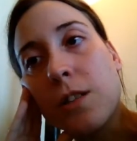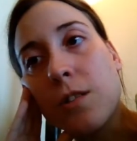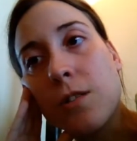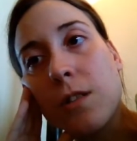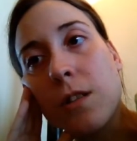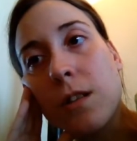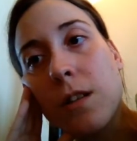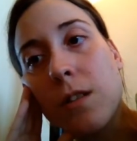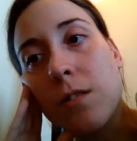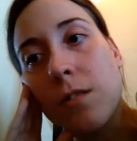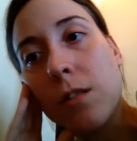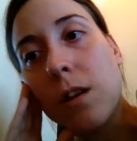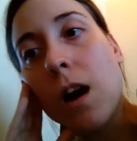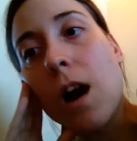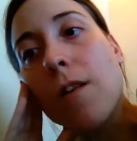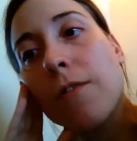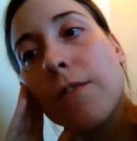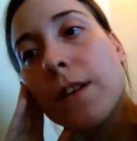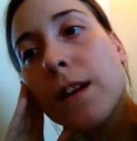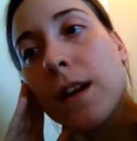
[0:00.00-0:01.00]
there's another
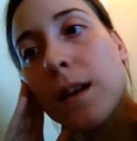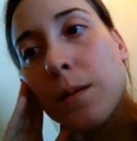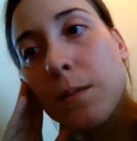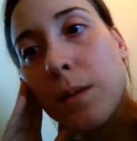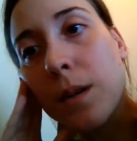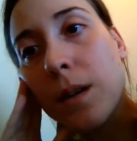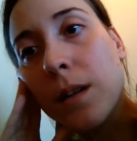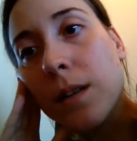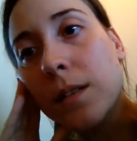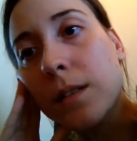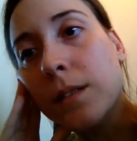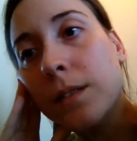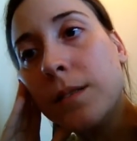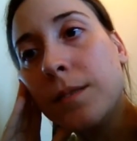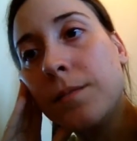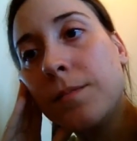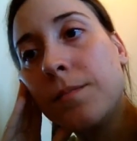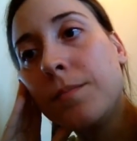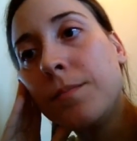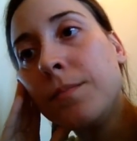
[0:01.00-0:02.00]
coffee enema.
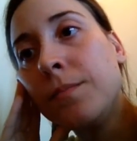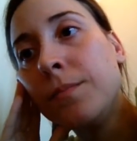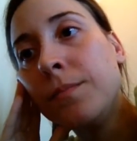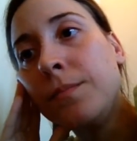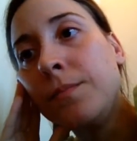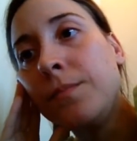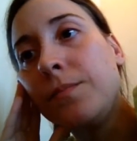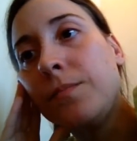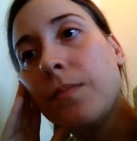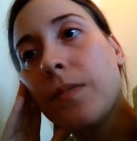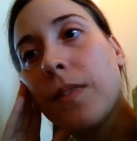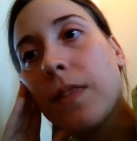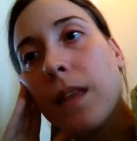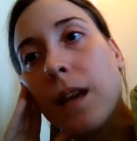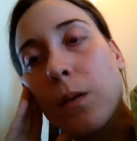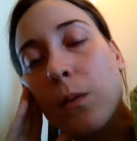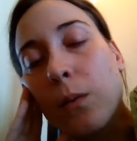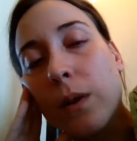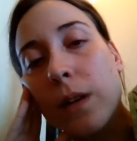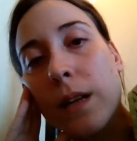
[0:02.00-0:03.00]

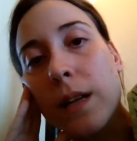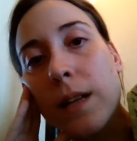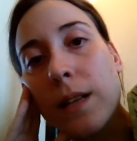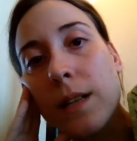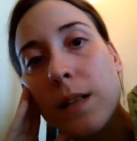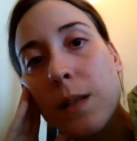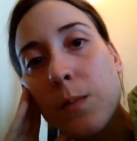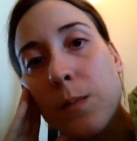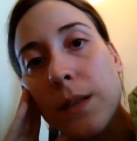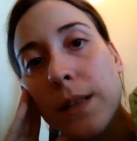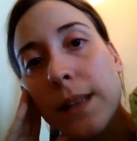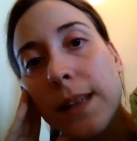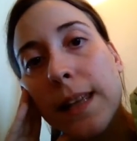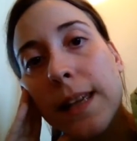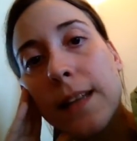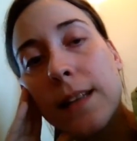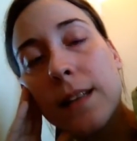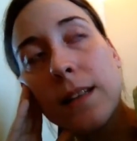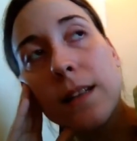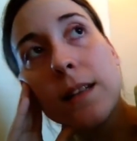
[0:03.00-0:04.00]
That one has been
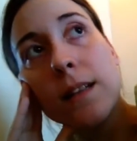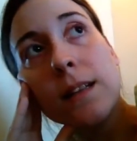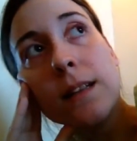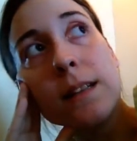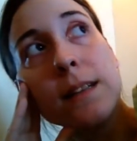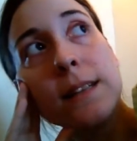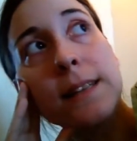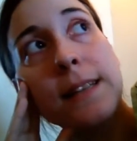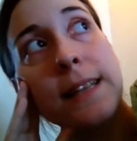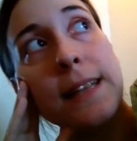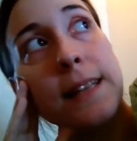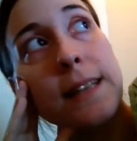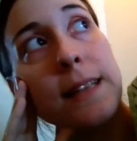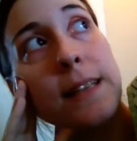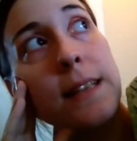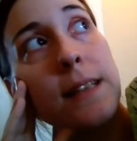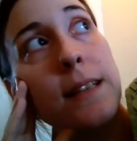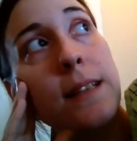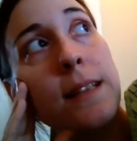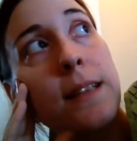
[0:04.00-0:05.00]
late
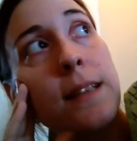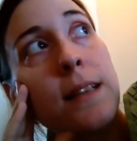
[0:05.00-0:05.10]
lately